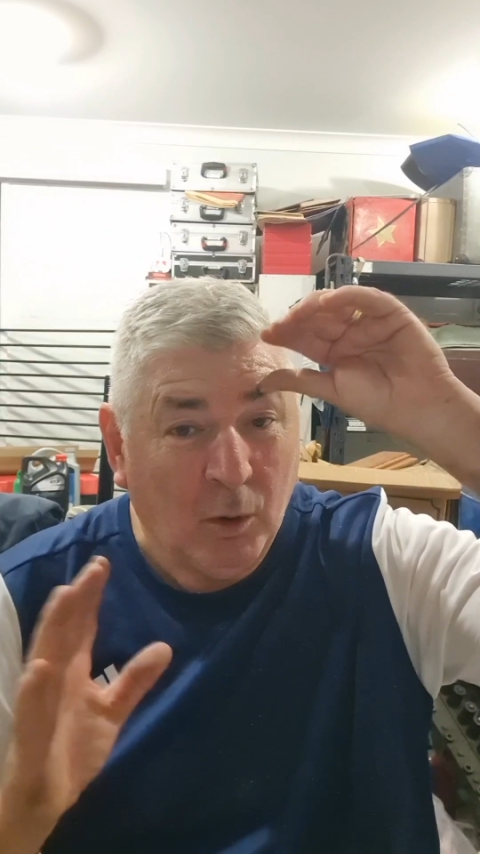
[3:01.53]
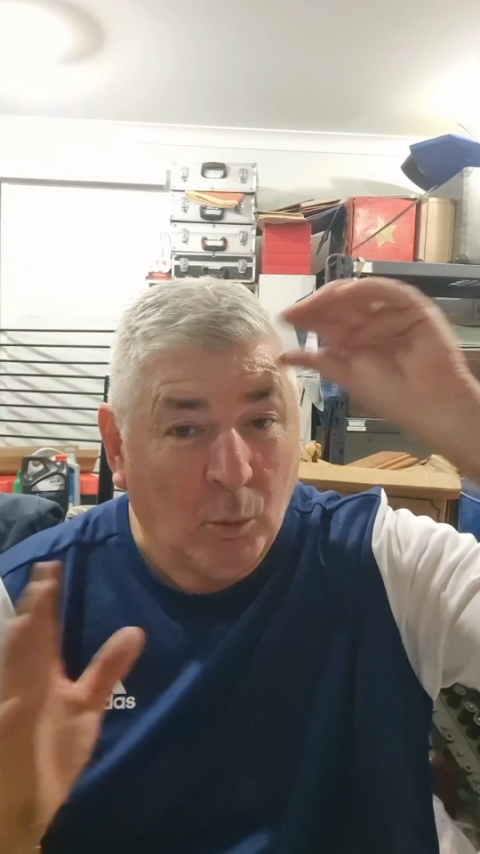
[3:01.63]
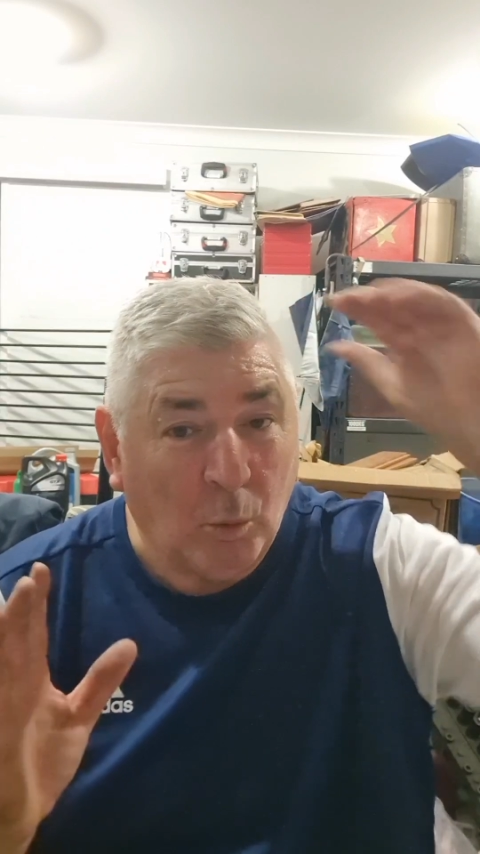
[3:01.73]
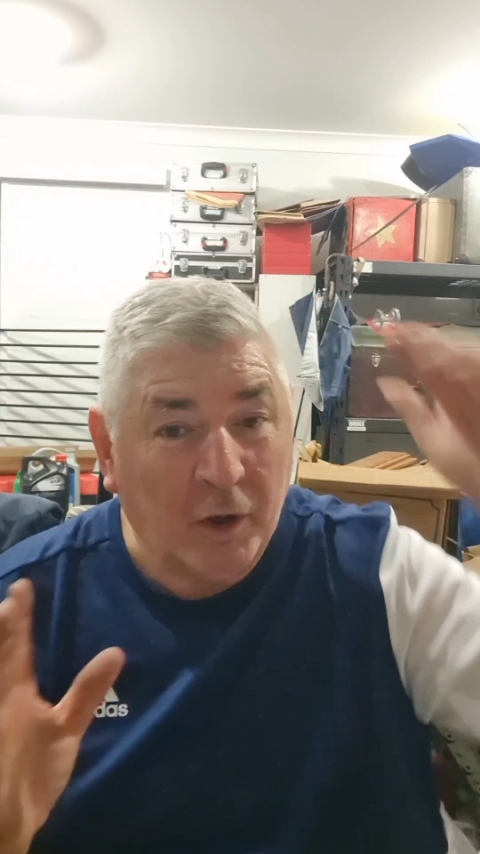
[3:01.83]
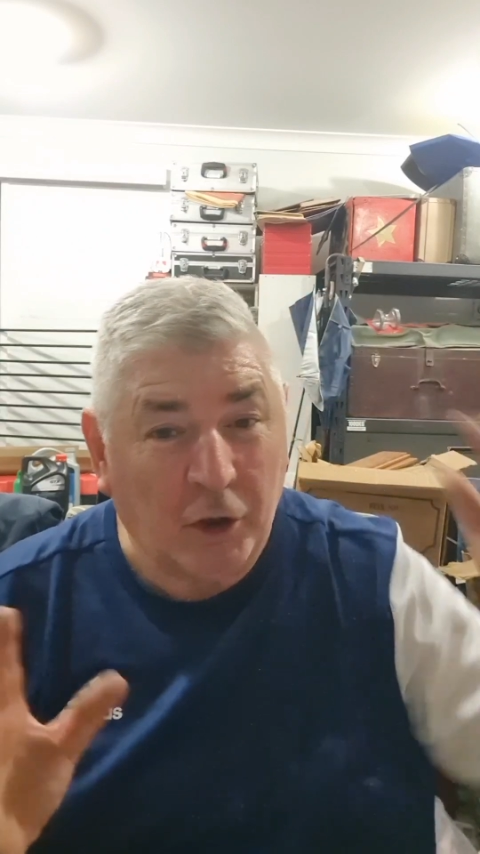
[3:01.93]

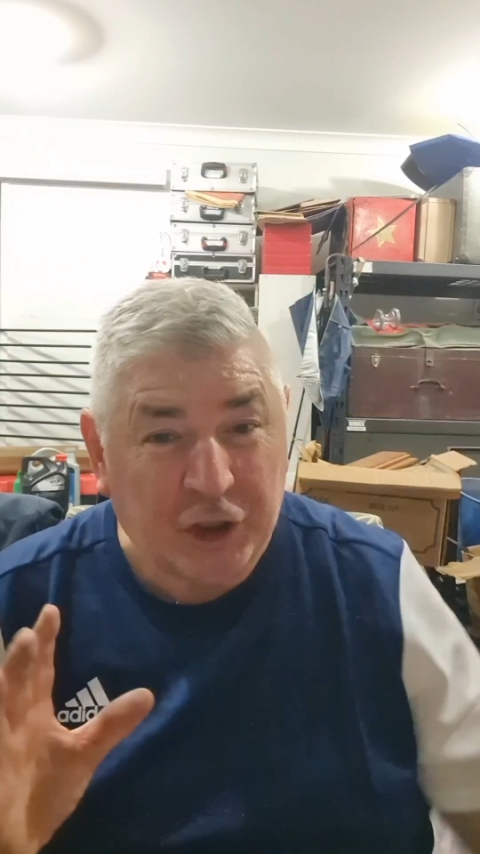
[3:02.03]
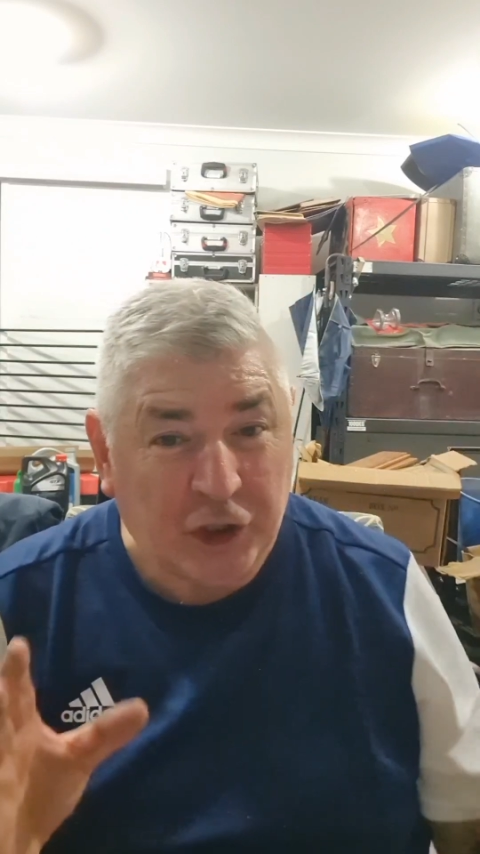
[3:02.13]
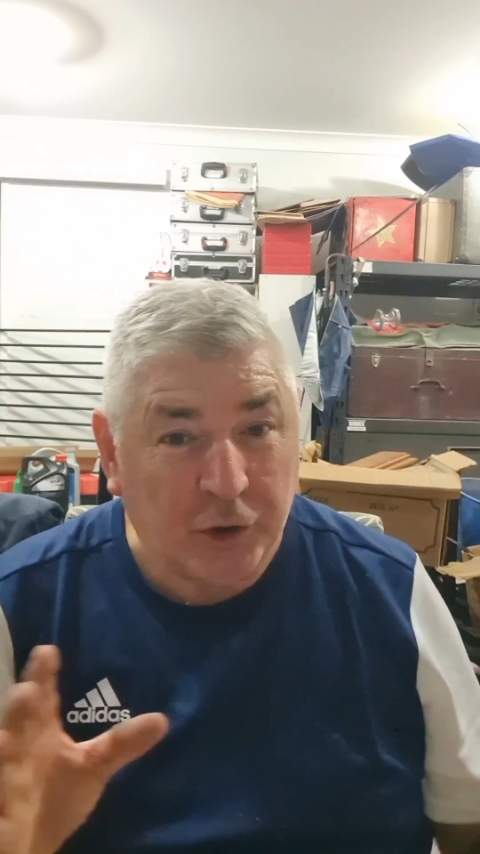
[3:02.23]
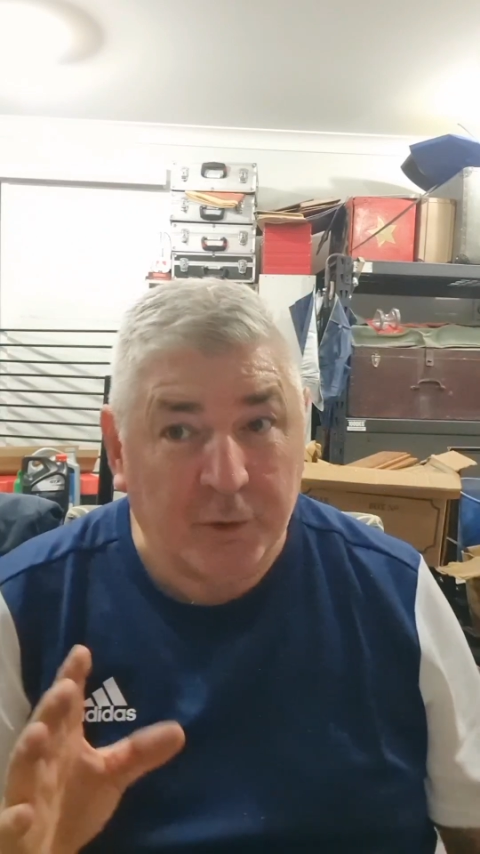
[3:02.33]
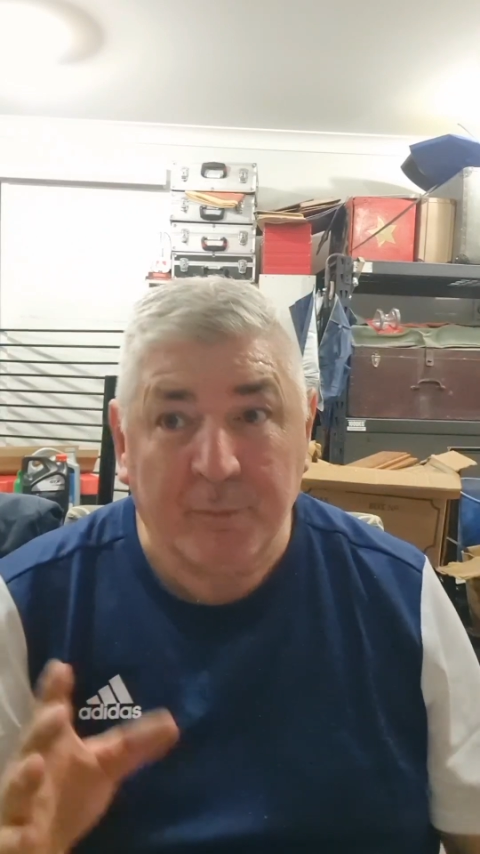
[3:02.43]
one on a
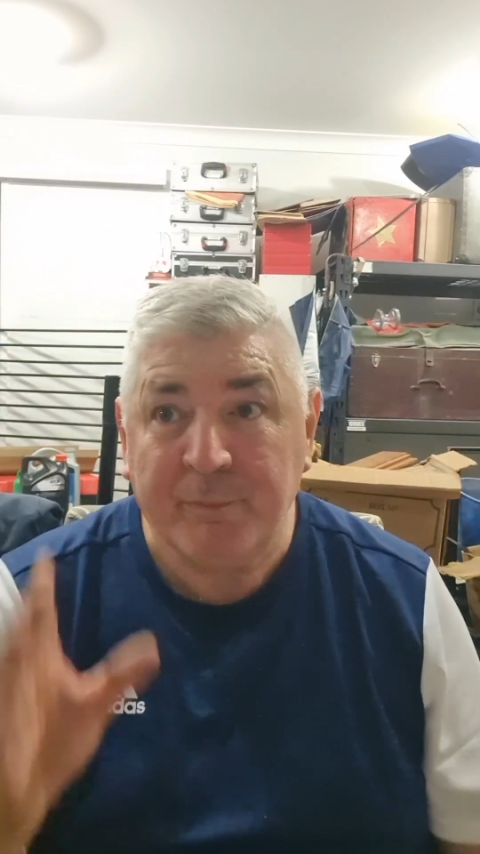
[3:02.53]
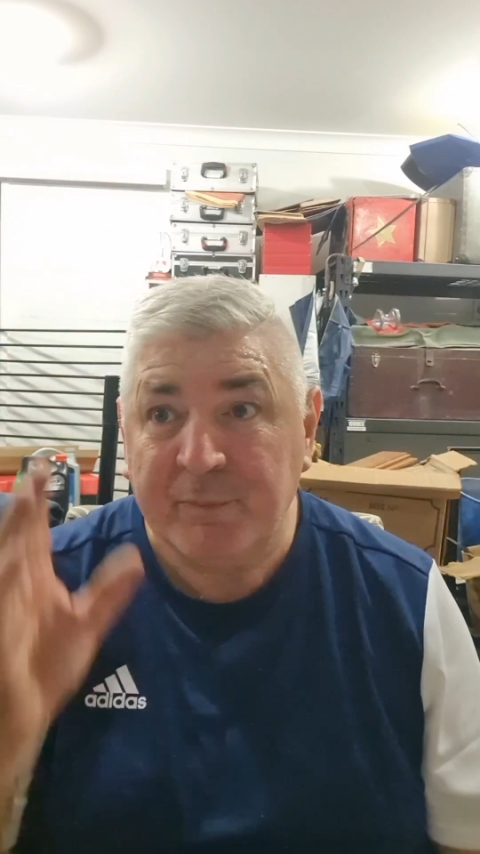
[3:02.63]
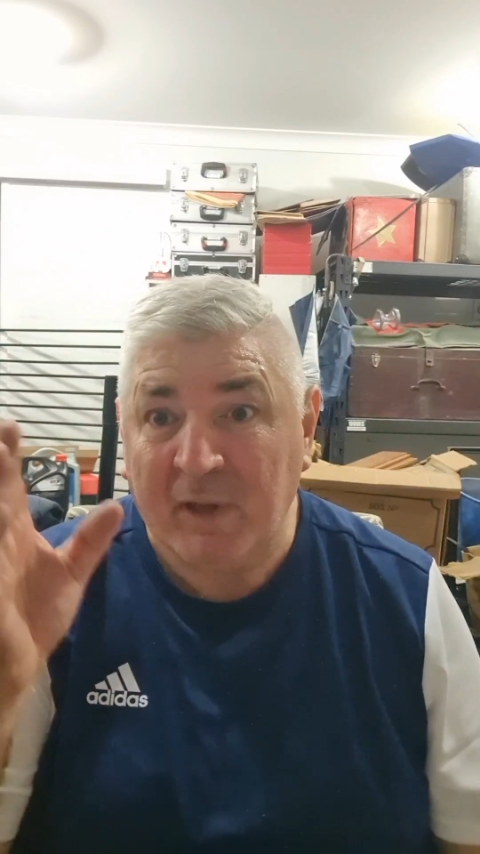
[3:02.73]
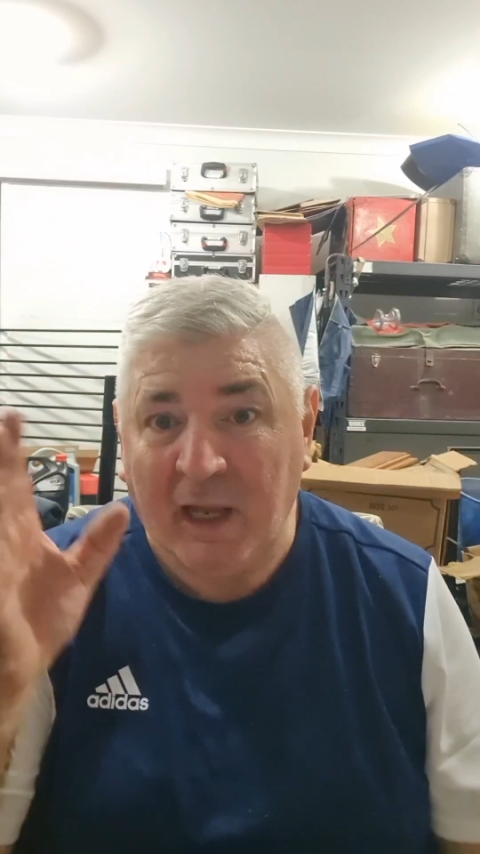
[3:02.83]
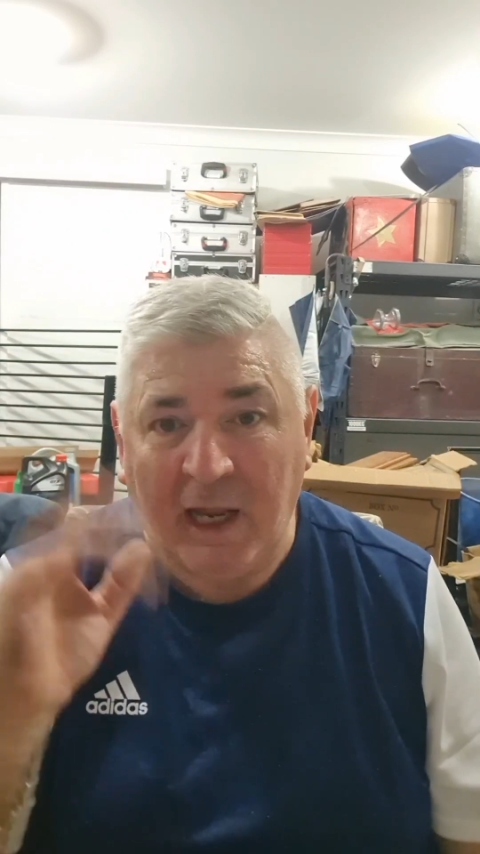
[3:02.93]
Ute
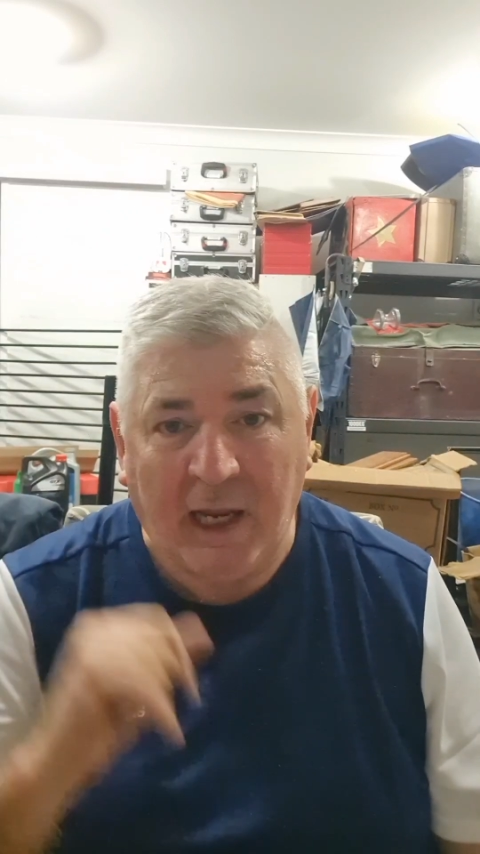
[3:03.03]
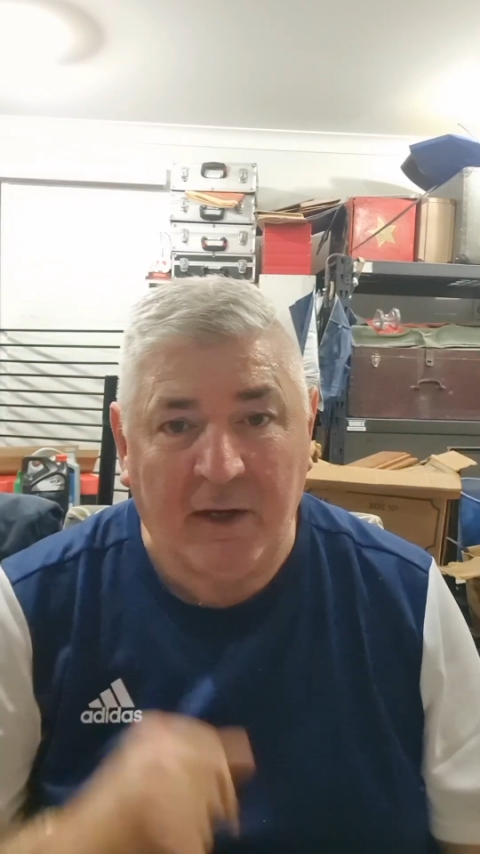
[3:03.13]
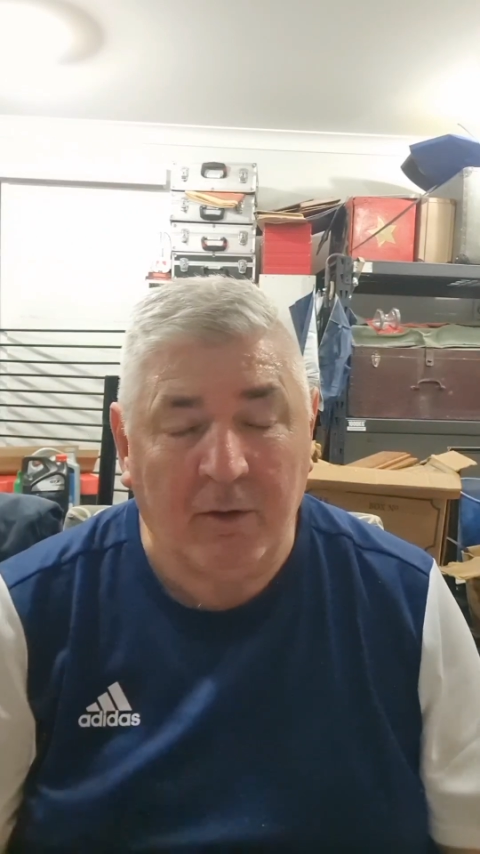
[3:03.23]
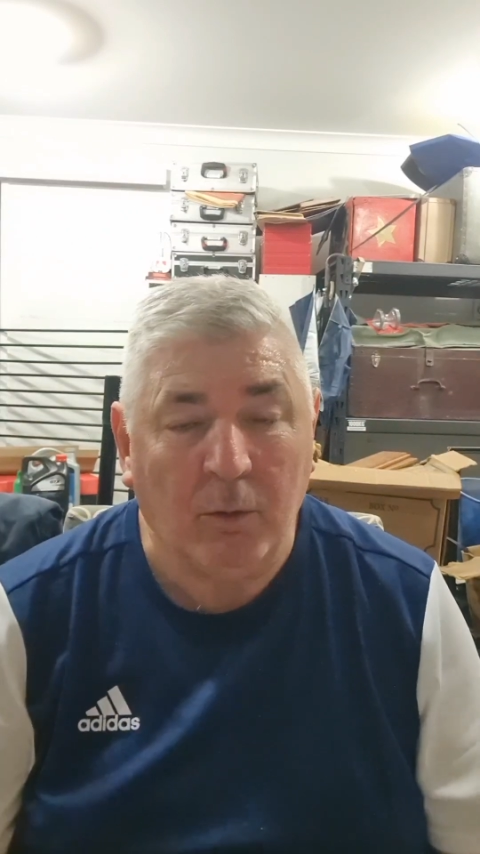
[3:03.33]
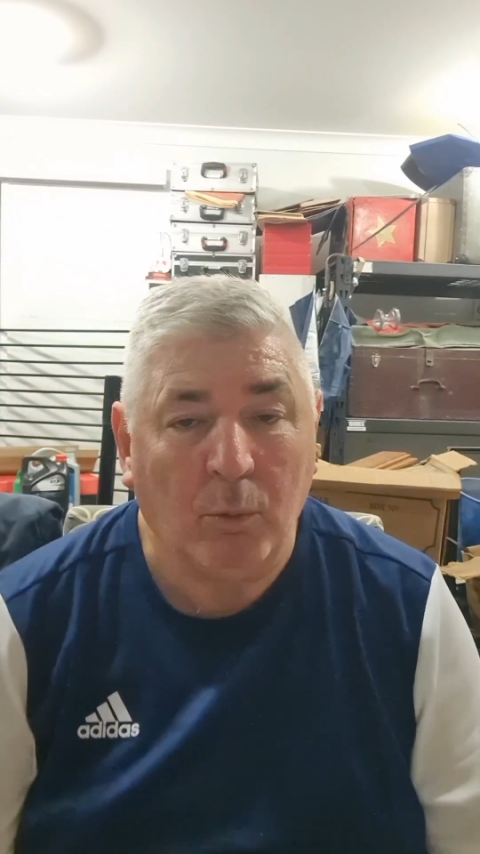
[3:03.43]
and